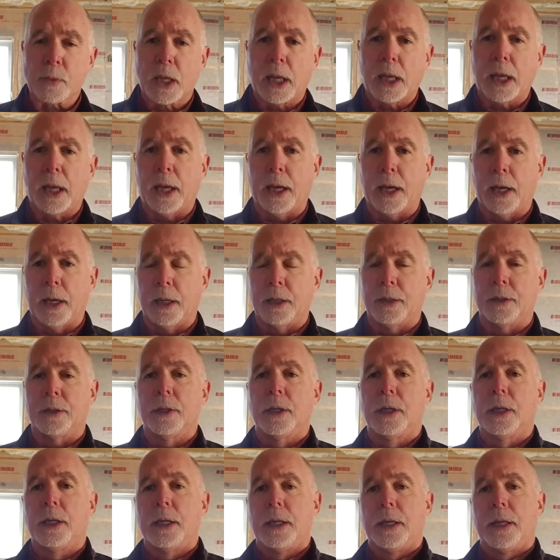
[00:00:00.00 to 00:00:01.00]
And
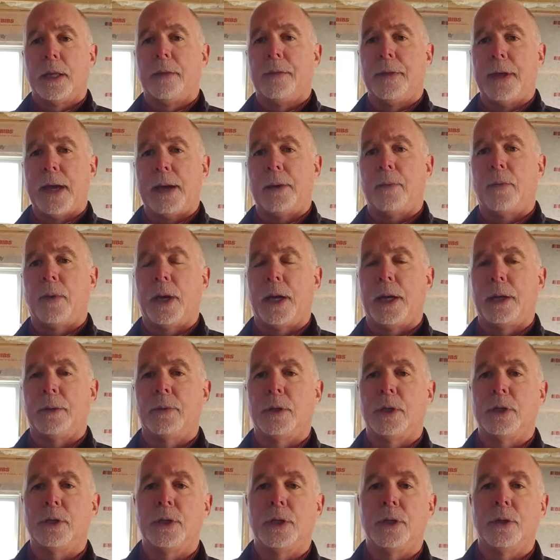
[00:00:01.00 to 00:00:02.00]
that way,
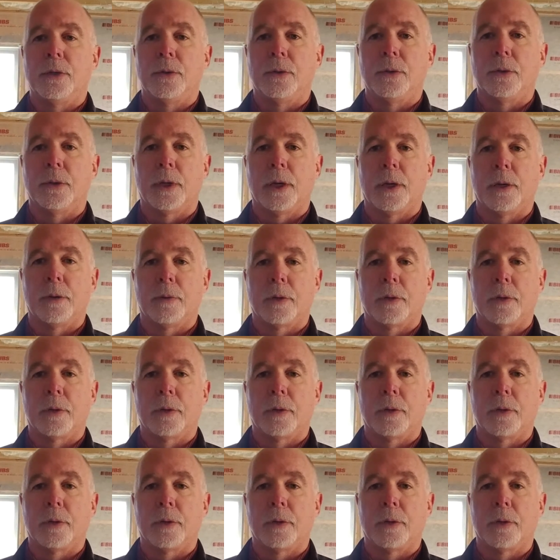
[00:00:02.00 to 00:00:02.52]
we do uh,